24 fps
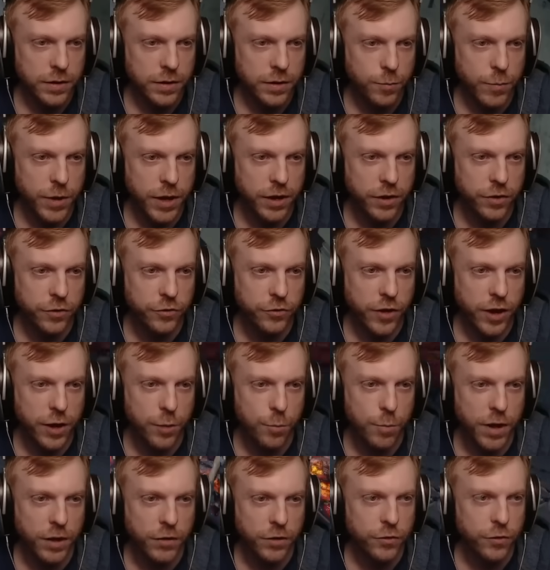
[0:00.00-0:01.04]
Make it to
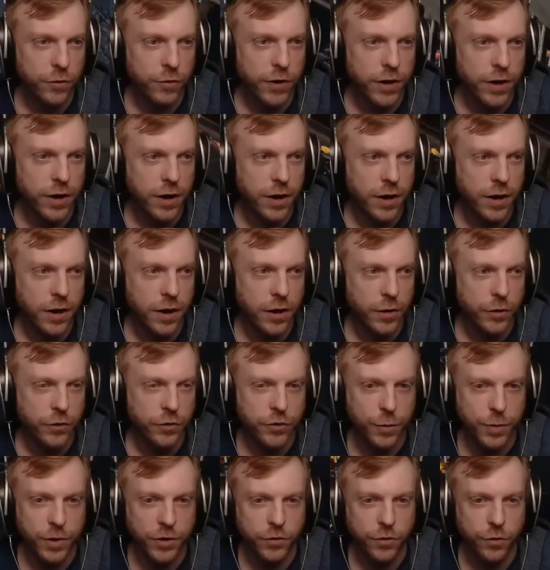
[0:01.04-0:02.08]
second base over here. Oh, there's
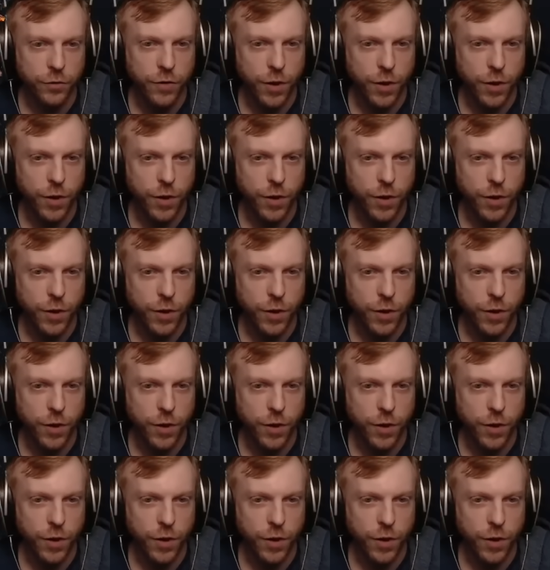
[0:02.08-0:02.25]
going to be too